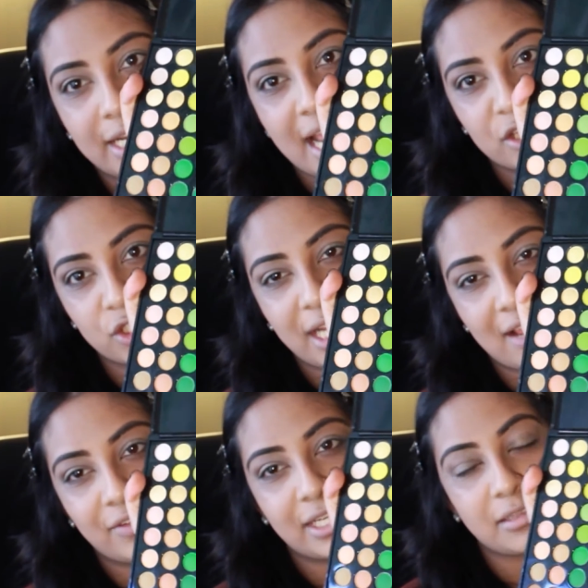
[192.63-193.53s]
I actually
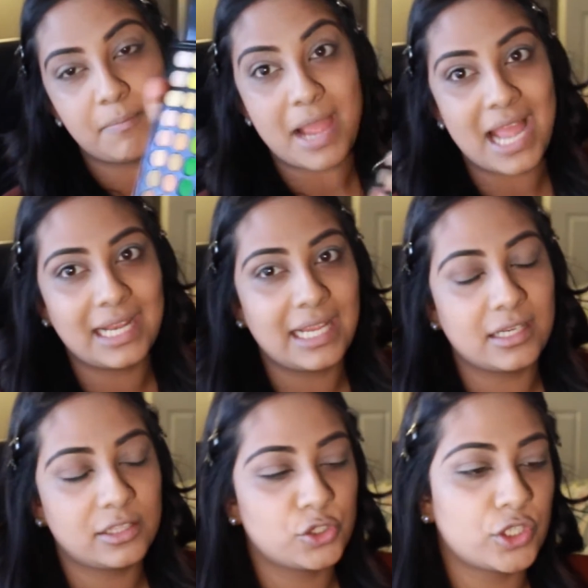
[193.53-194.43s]
have it in the matte and
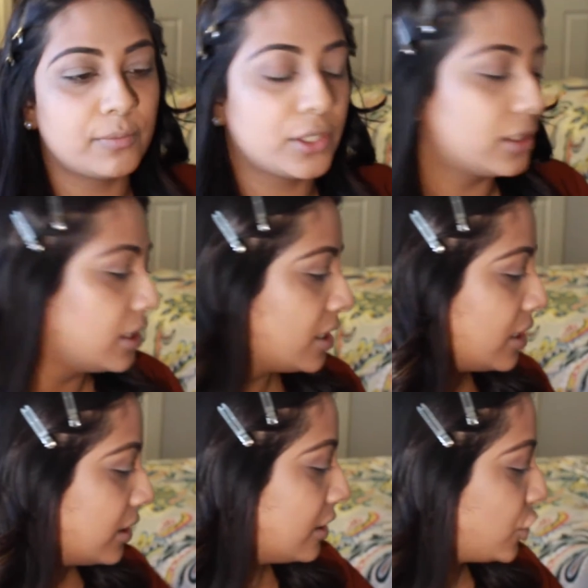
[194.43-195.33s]
in the shimmer
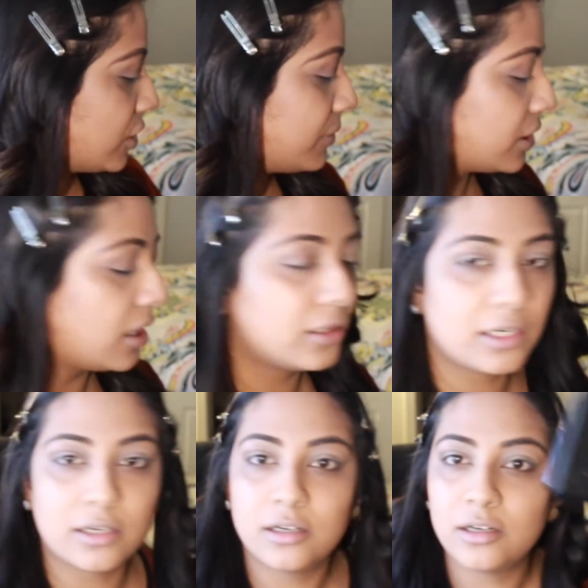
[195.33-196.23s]

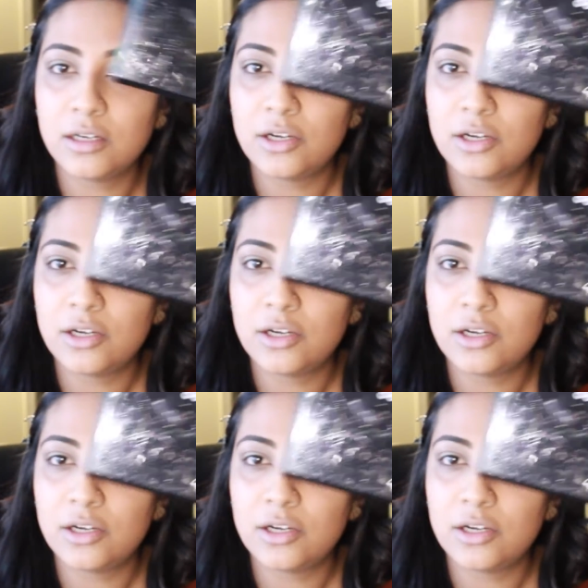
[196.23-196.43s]
color